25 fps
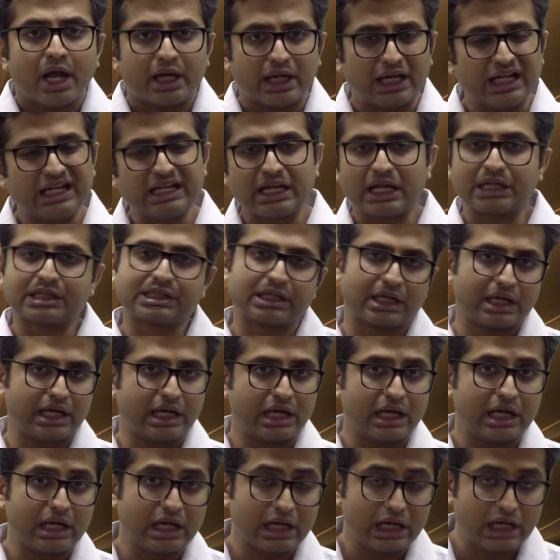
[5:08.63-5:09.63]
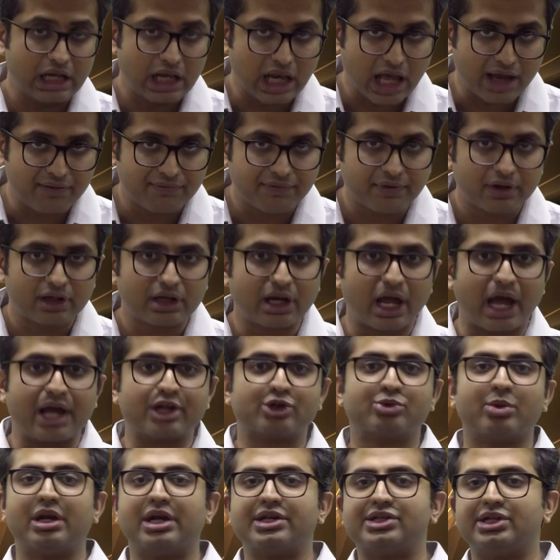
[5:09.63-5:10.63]
Ind AS 11
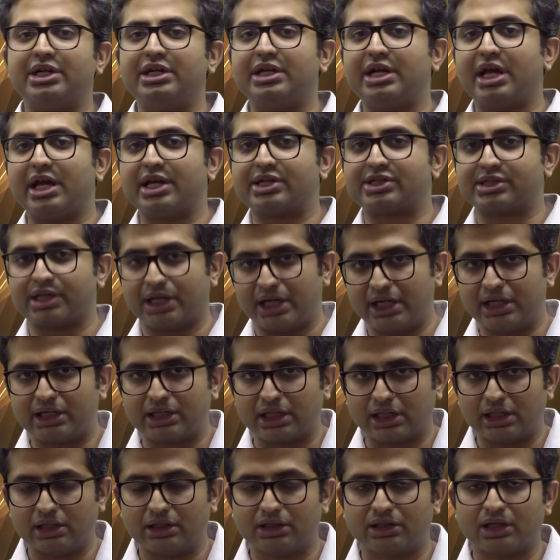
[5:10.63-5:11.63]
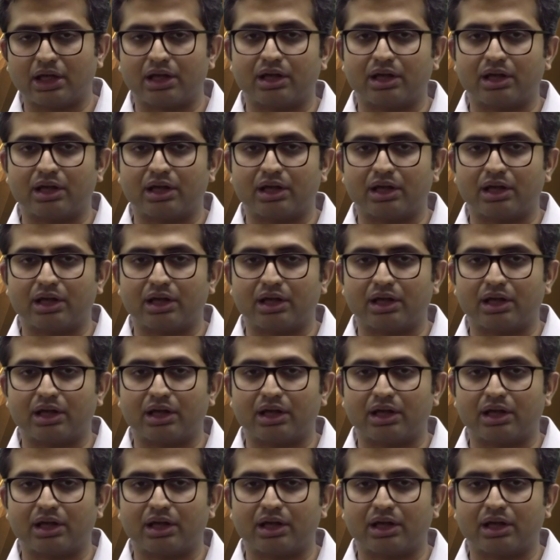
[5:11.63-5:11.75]
as well as Ind AS 18,